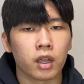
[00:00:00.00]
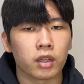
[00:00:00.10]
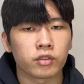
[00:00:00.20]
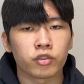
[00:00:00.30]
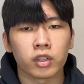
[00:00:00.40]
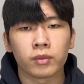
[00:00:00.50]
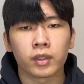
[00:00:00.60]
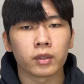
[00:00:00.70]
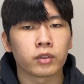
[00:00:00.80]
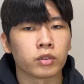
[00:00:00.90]
striving
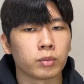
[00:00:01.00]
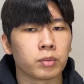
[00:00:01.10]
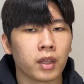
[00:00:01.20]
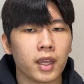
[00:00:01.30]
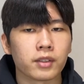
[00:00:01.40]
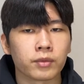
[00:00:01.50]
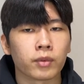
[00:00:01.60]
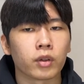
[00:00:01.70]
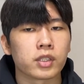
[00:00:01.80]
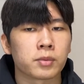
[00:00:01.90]
to place for
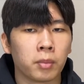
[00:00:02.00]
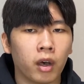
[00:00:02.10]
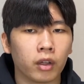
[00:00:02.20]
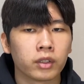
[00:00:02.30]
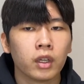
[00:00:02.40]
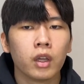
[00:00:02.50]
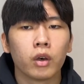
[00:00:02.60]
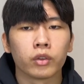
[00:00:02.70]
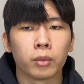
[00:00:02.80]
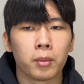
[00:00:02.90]
a spot on
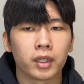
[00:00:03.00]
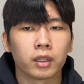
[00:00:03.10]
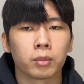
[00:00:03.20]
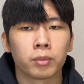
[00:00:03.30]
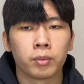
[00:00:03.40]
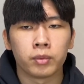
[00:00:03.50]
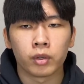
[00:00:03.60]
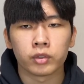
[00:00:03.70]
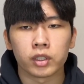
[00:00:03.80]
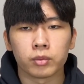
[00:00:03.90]
the medal
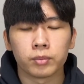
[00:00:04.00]
podium.